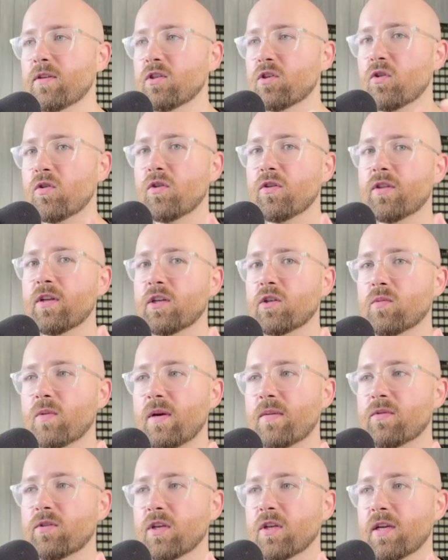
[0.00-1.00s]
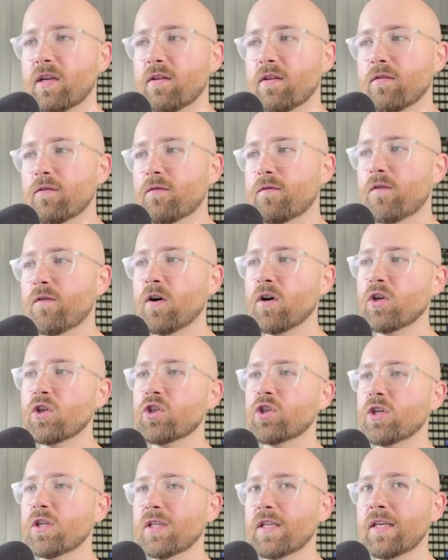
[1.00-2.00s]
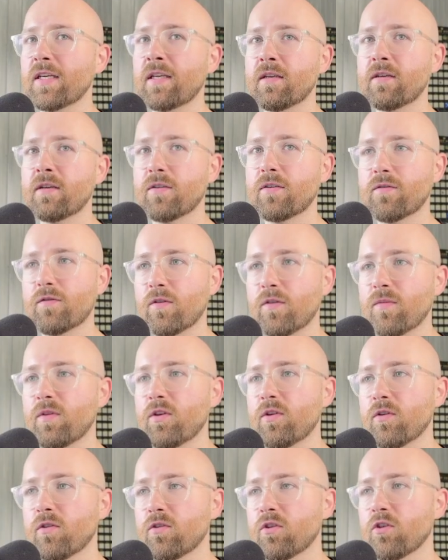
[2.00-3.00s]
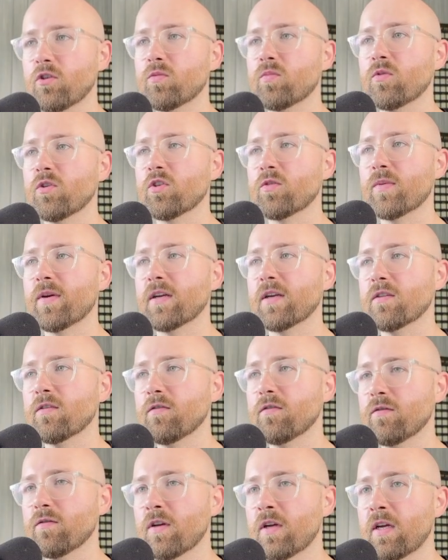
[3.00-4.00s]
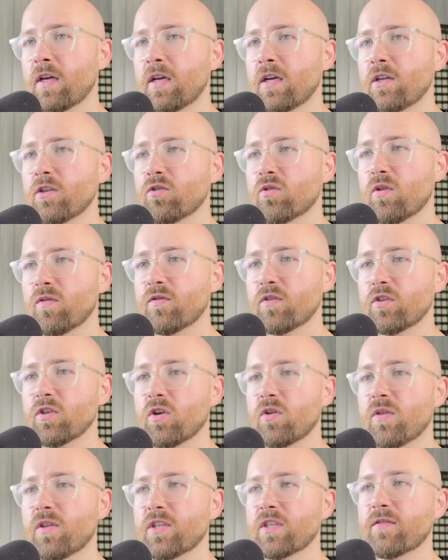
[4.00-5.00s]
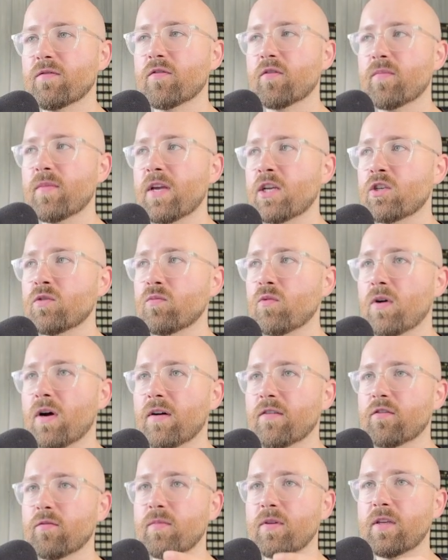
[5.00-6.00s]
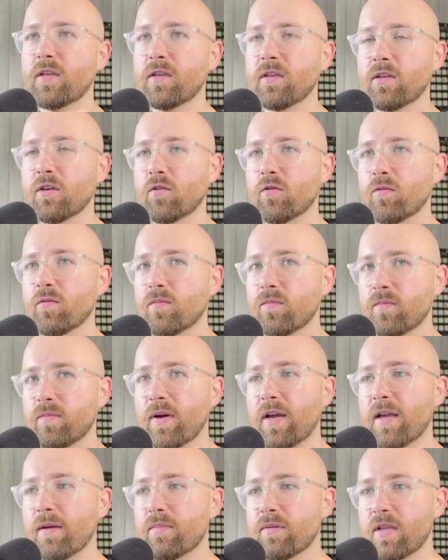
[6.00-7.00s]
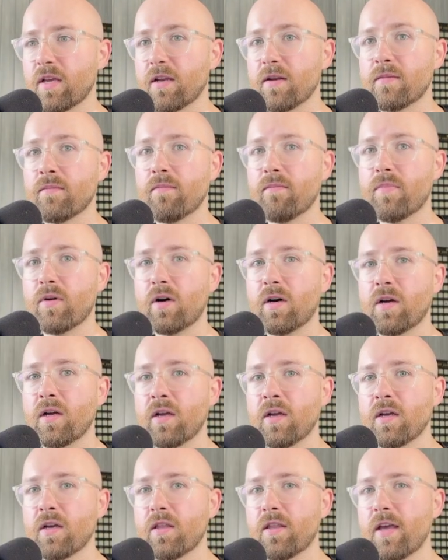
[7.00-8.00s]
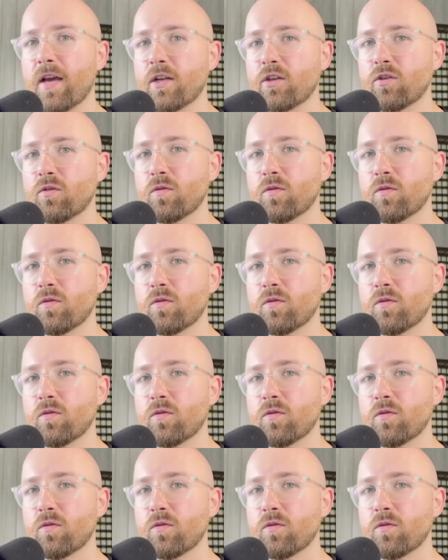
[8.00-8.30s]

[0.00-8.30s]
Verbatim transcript: on this website functionally from the user's perspective. So obviously all this information will have to be, piped in, but the actual